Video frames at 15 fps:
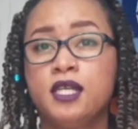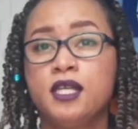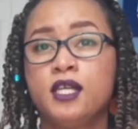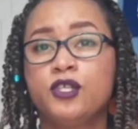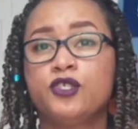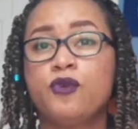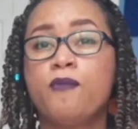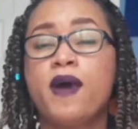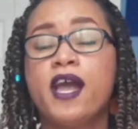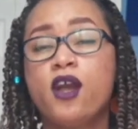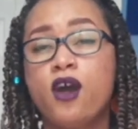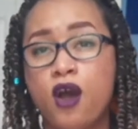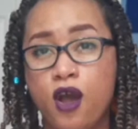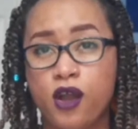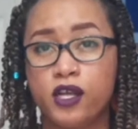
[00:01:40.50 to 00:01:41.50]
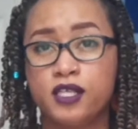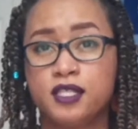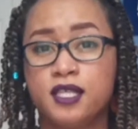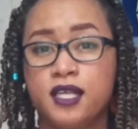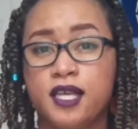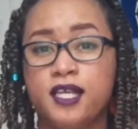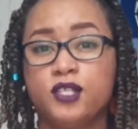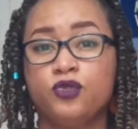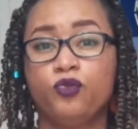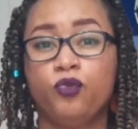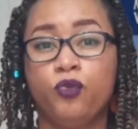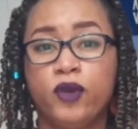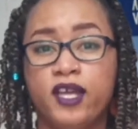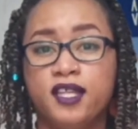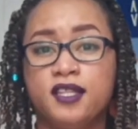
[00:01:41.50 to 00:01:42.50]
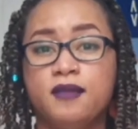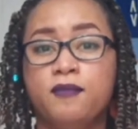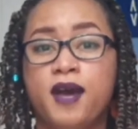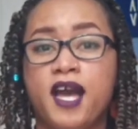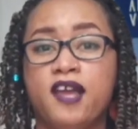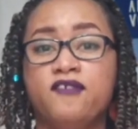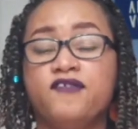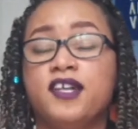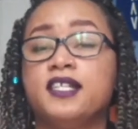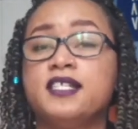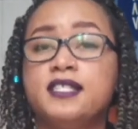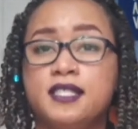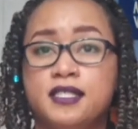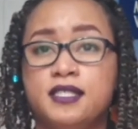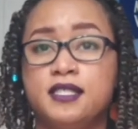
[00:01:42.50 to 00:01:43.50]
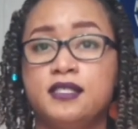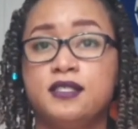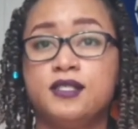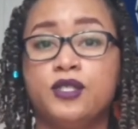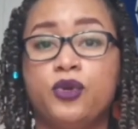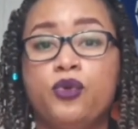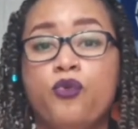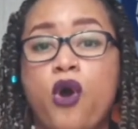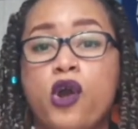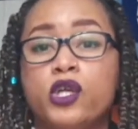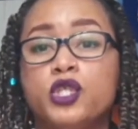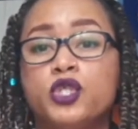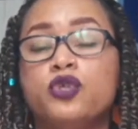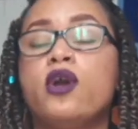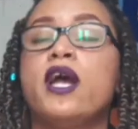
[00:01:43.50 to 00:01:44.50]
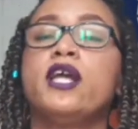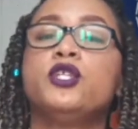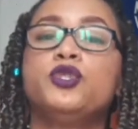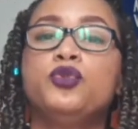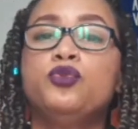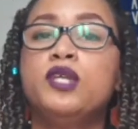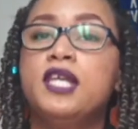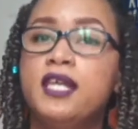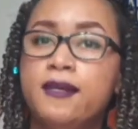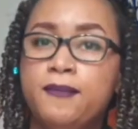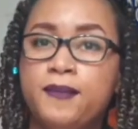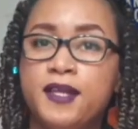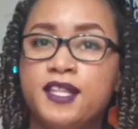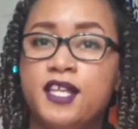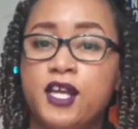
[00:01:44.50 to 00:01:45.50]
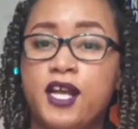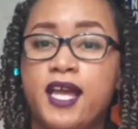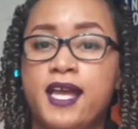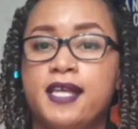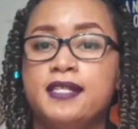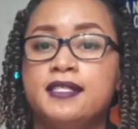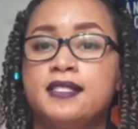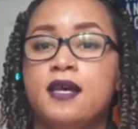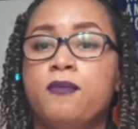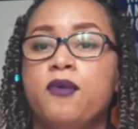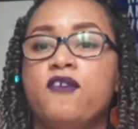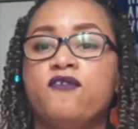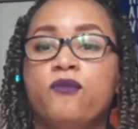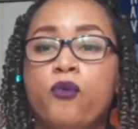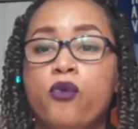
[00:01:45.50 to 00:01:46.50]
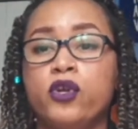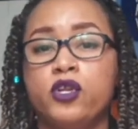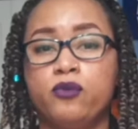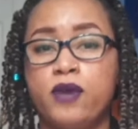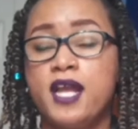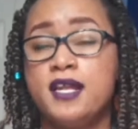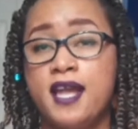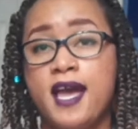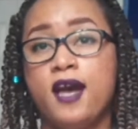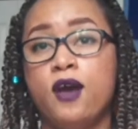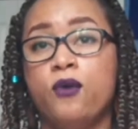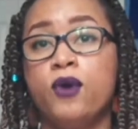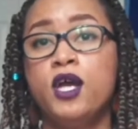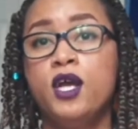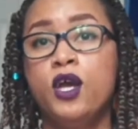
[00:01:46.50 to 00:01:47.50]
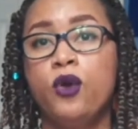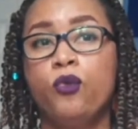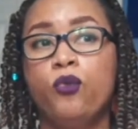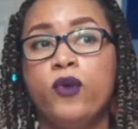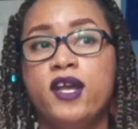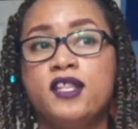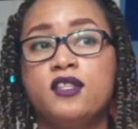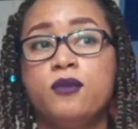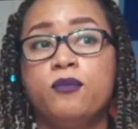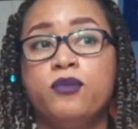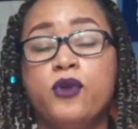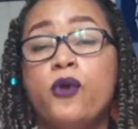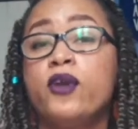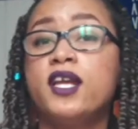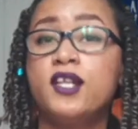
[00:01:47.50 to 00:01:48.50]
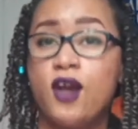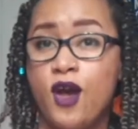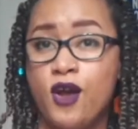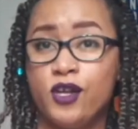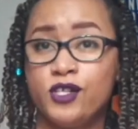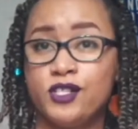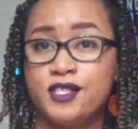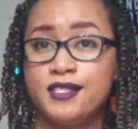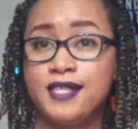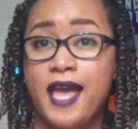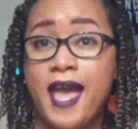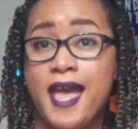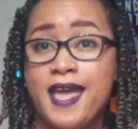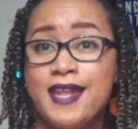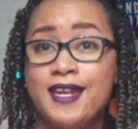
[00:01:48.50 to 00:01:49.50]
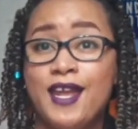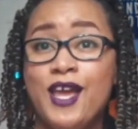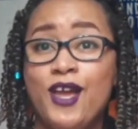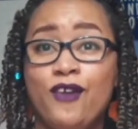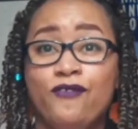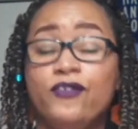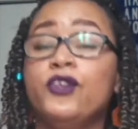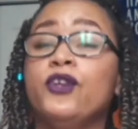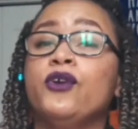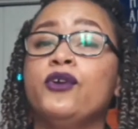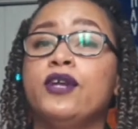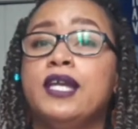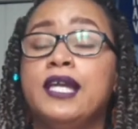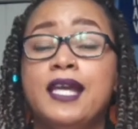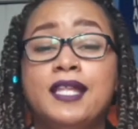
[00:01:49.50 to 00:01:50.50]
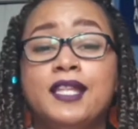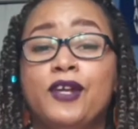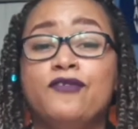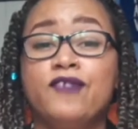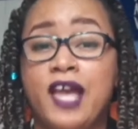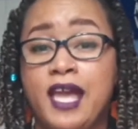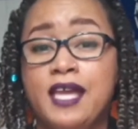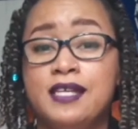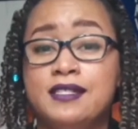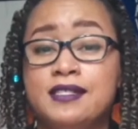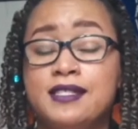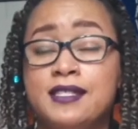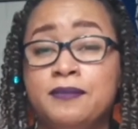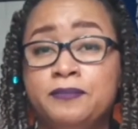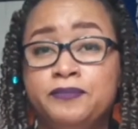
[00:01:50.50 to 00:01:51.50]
So my heart is with my fellow sisters who are trying to keep their heads above water right now with broken hearts and fury in their veins.